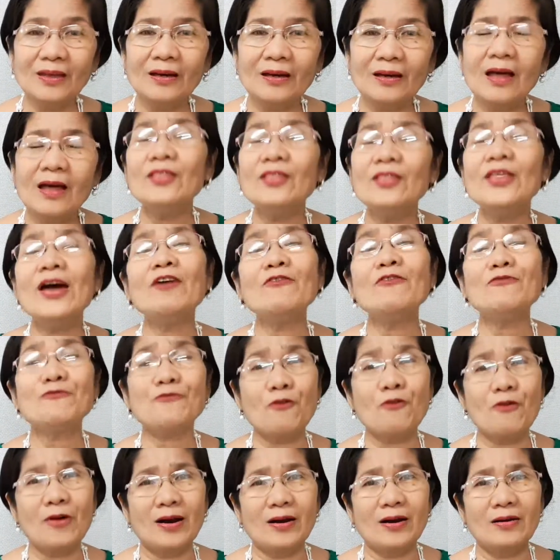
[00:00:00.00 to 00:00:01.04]

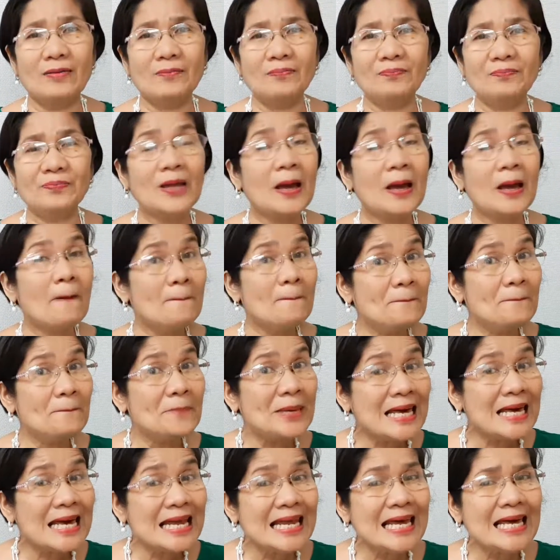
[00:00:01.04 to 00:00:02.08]
Therefore,
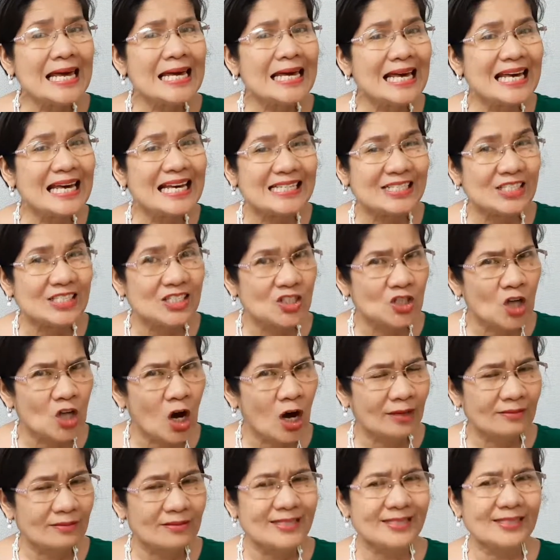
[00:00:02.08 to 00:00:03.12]
meaning is
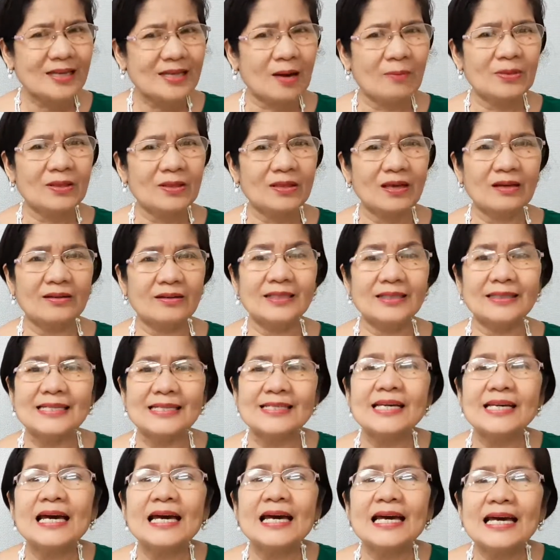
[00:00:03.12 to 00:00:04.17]
not something that is
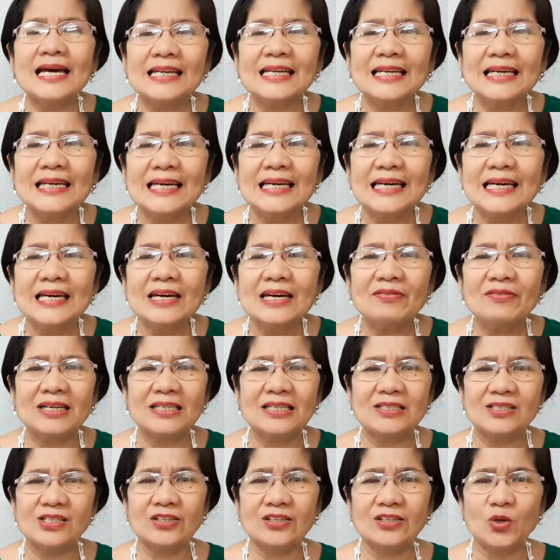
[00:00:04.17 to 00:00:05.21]
inherent
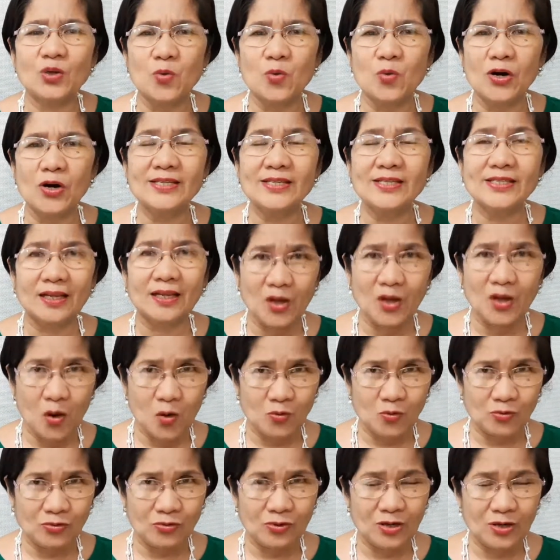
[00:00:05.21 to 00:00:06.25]
in the words
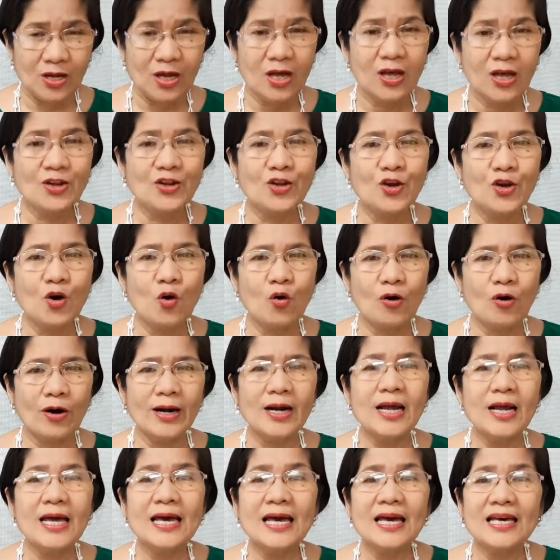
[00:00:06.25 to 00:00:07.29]
alone, nor
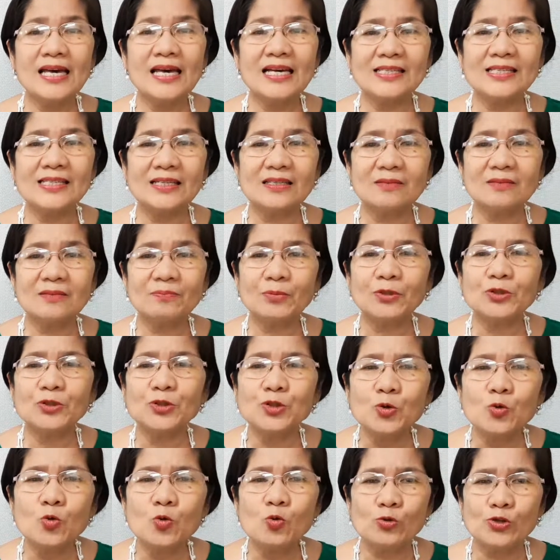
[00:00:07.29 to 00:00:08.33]
is it
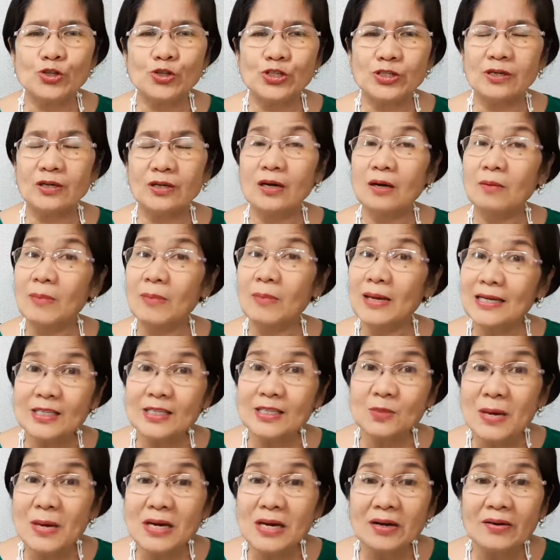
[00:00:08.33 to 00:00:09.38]
produced by the
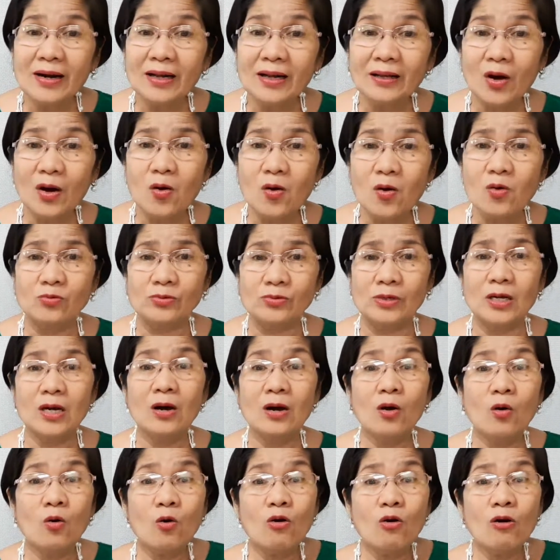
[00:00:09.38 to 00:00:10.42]
speaker alone
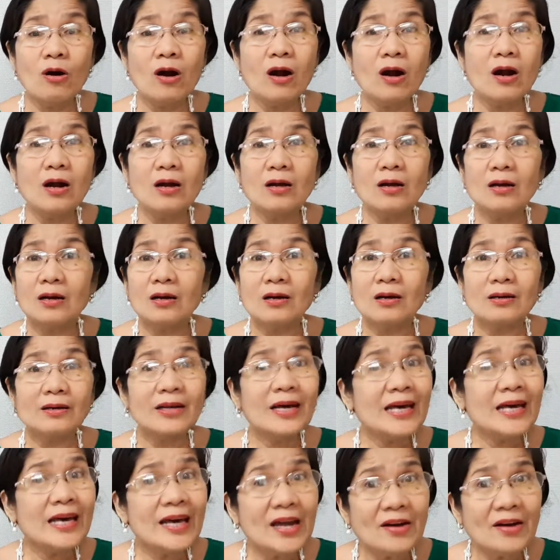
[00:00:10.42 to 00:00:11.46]
or the
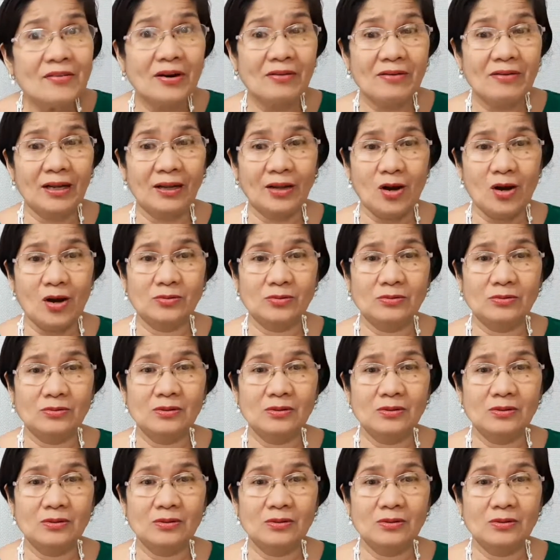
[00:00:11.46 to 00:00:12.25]
hearer alone.